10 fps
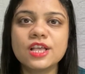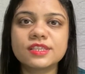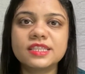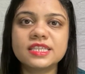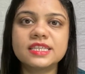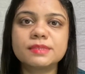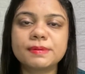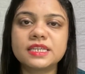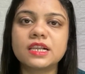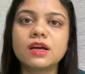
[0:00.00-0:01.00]
So this
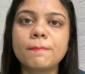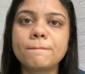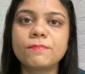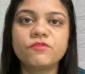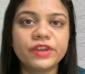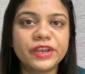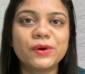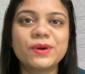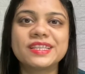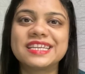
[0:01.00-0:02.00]
particular
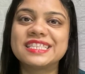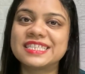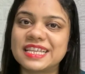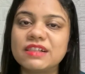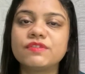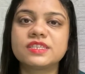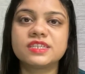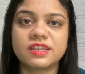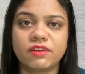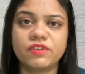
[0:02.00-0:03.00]
video itself is a
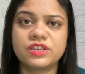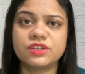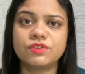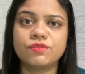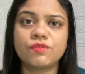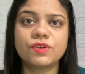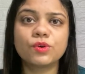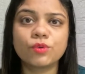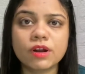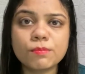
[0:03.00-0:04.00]
derivative of a
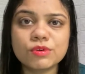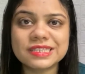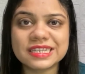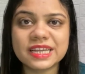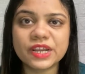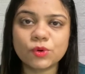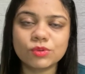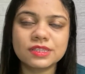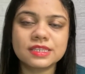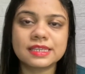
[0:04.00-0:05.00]
Quora post that I
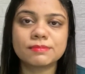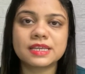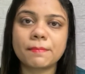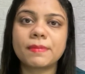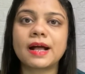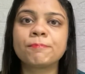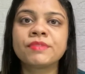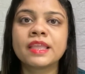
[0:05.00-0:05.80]
wrote some time back,